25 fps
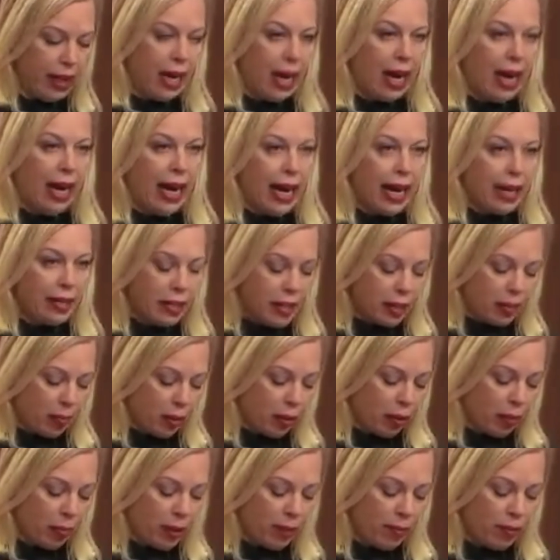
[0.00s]
I asked
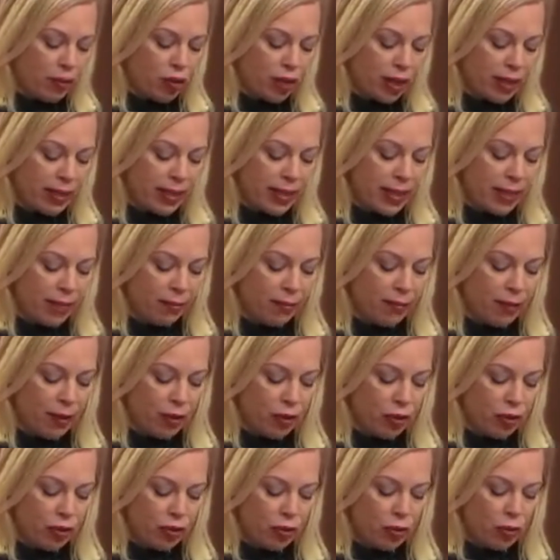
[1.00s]
Department of Justice
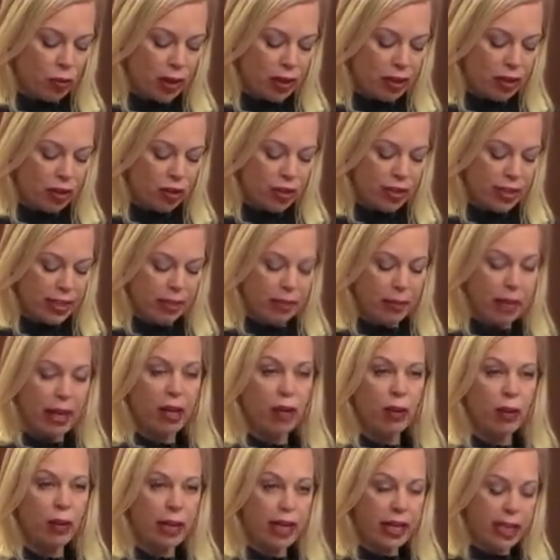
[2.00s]
officials questions at my
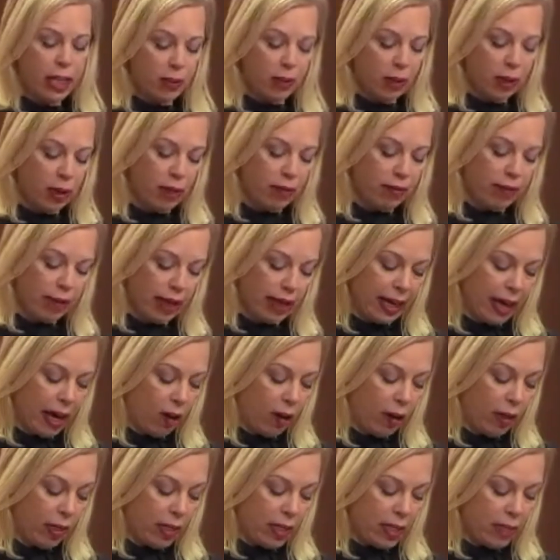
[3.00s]
critics briefing
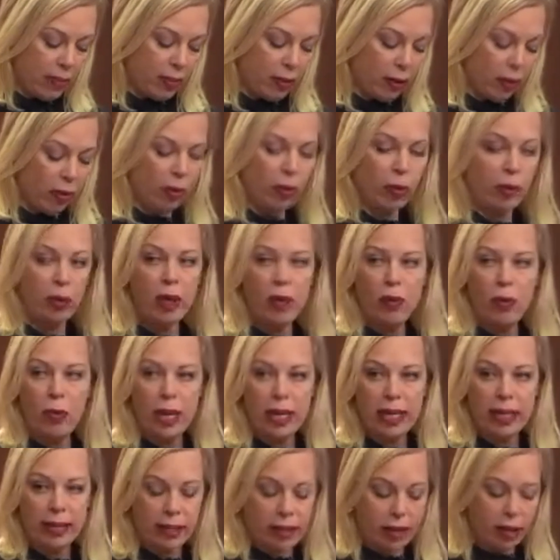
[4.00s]
on this bill 3
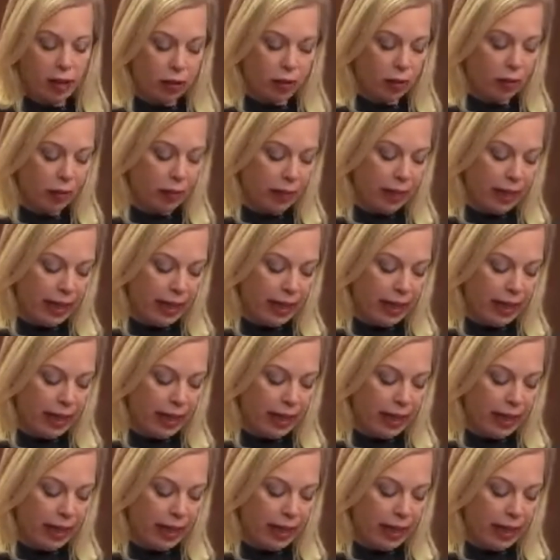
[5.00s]
weeks ago,